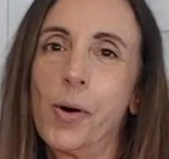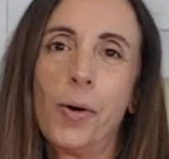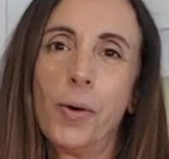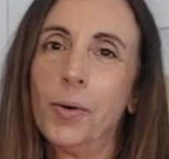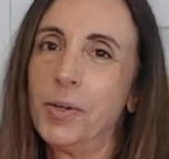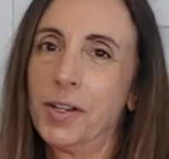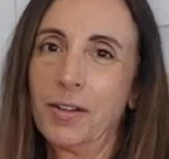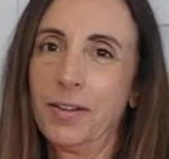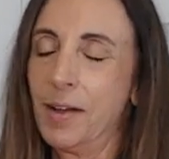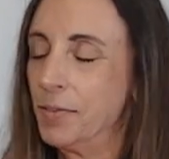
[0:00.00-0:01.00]
whole nother
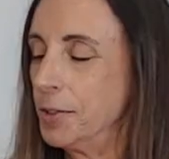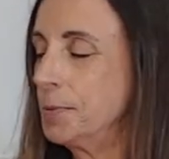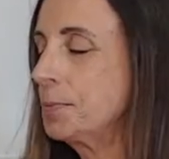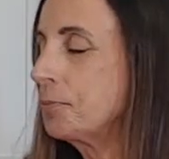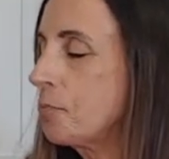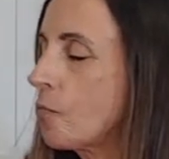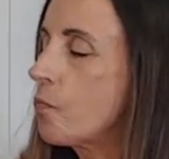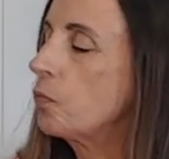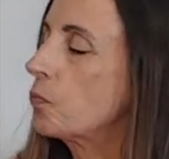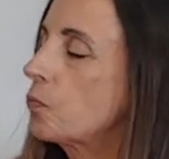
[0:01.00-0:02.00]
level.
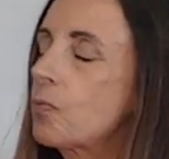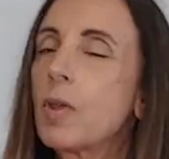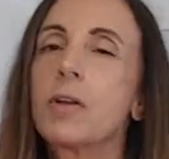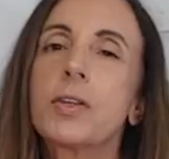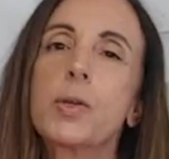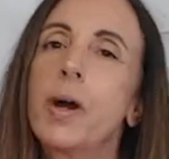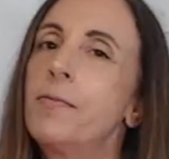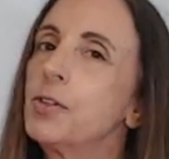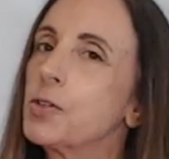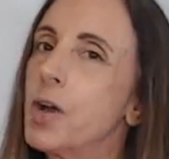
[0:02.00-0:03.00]
You
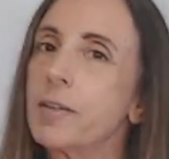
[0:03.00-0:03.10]
have to try